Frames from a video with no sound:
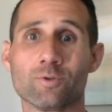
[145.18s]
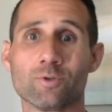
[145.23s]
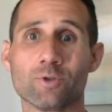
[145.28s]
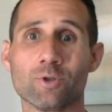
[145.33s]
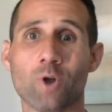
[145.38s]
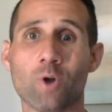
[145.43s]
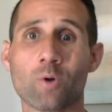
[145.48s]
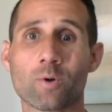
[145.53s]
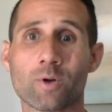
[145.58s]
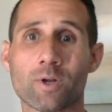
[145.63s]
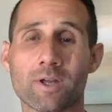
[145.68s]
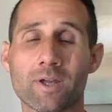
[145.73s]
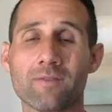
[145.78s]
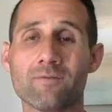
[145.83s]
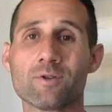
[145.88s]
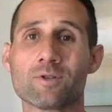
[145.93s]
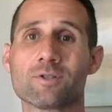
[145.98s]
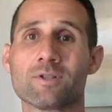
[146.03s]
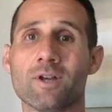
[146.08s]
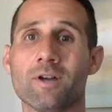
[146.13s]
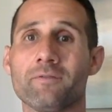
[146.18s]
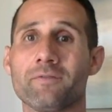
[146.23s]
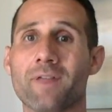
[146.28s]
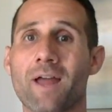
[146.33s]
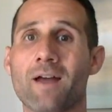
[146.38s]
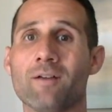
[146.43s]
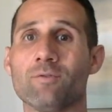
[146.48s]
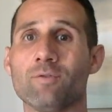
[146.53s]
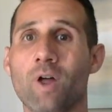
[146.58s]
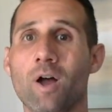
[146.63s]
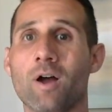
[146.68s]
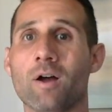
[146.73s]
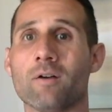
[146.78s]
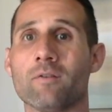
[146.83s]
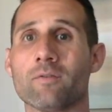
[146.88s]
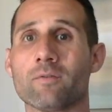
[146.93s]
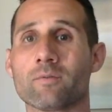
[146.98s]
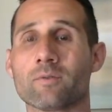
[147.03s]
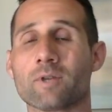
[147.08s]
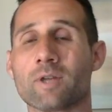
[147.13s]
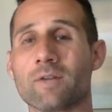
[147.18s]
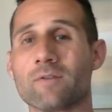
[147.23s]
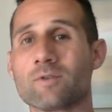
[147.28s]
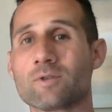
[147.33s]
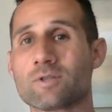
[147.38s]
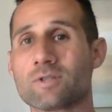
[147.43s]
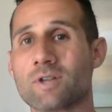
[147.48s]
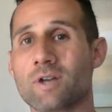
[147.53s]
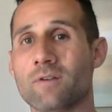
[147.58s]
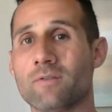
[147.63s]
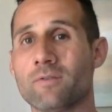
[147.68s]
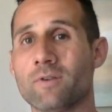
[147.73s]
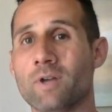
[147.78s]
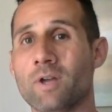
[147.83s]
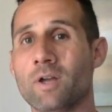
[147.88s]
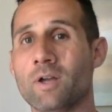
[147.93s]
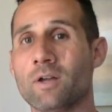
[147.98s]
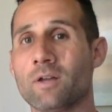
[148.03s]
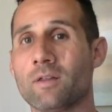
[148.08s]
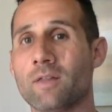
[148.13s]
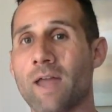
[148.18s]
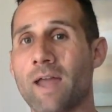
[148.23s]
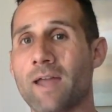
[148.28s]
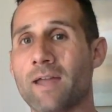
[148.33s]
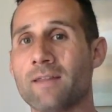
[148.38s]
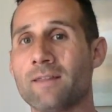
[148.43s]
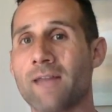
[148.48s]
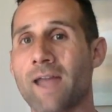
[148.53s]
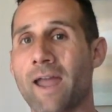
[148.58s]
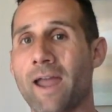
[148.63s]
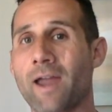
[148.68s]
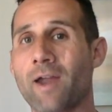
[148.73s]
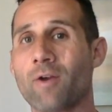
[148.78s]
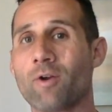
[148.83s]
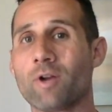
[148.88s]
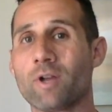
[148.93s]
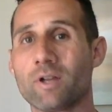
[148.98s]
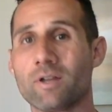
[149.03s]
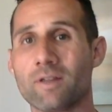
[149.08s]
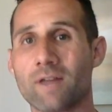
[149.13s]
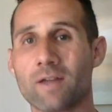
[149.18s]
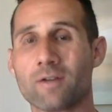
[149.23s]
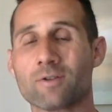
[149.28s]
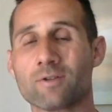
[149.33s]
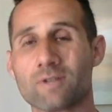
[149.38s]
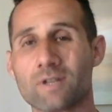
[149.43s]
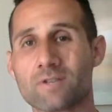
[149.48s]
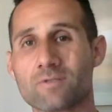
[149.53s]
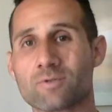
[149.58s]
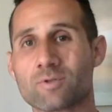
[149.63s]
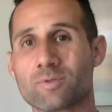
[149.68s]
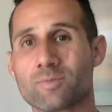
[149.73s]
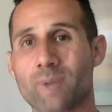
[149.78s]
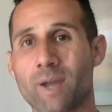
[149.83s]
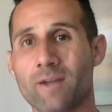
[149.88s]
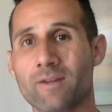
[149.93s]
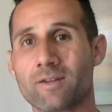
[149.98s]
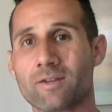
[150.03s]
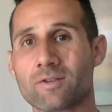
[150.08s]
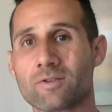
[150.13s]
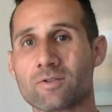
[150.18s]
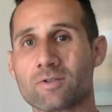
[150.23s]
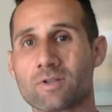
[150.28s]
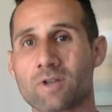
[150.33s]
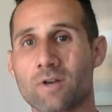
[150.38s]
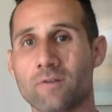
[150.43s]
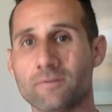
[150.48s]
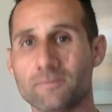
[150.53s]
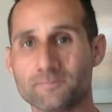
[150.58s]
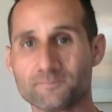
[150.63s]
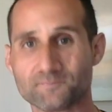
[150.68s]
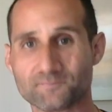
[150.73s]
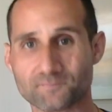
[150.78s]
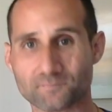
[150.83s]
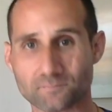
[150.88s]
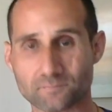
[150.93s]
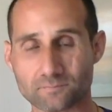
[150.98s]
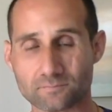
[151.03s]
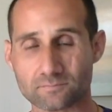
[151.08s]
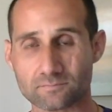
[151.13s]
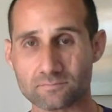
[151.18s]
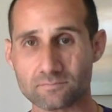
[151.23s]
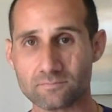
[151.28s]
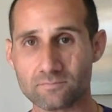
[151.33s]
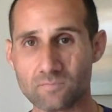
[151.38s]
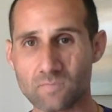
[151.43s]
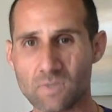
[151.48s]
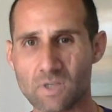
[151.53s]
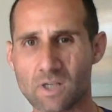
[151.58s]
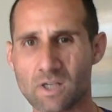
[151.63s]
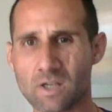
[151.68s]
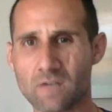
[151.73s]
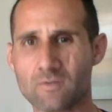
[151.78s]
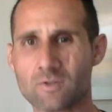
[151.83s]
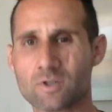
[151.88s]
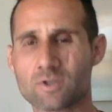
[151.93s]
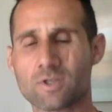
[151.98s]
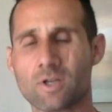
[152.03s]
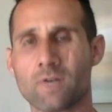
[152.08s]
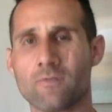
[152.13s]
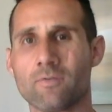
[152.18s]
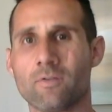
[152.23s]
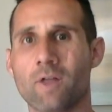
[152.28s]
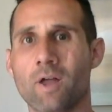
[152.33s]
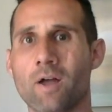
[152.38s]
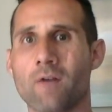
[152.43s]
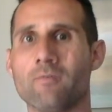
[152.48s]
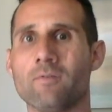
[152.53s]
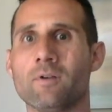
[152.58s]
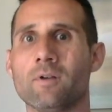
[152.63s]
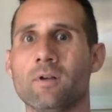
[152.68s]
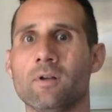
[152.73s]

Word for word: you know give yourself that love, give yourself that in that area that you're disrespecting yourself, give yourself love.